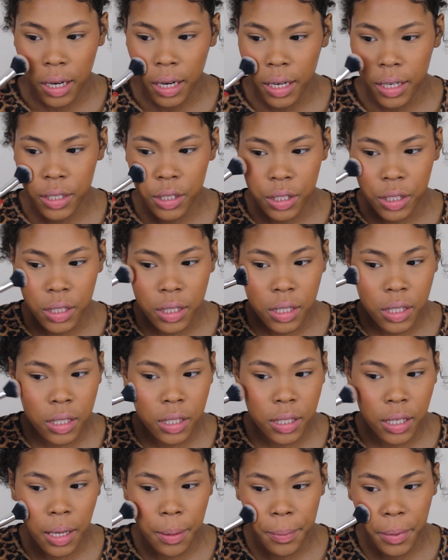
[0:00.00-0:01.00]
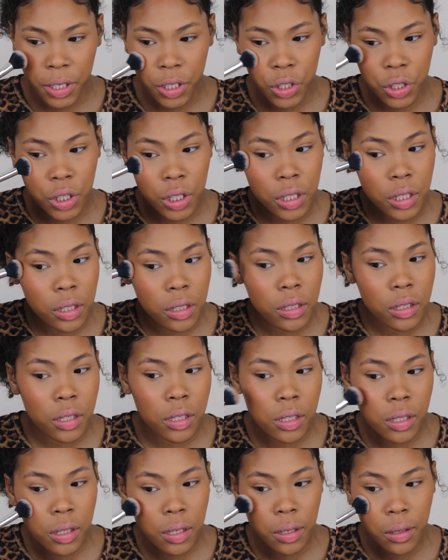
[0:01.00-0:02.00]
I just hit my
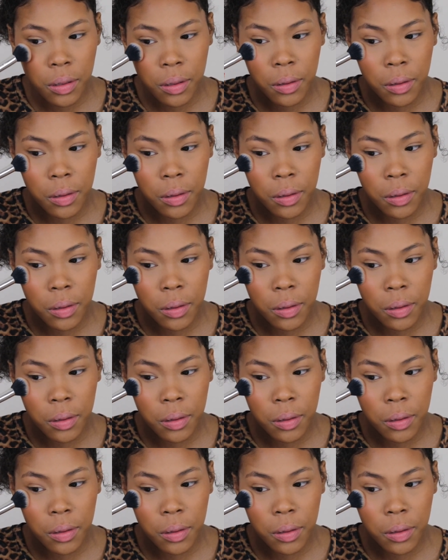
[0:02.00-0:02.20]
cheeks.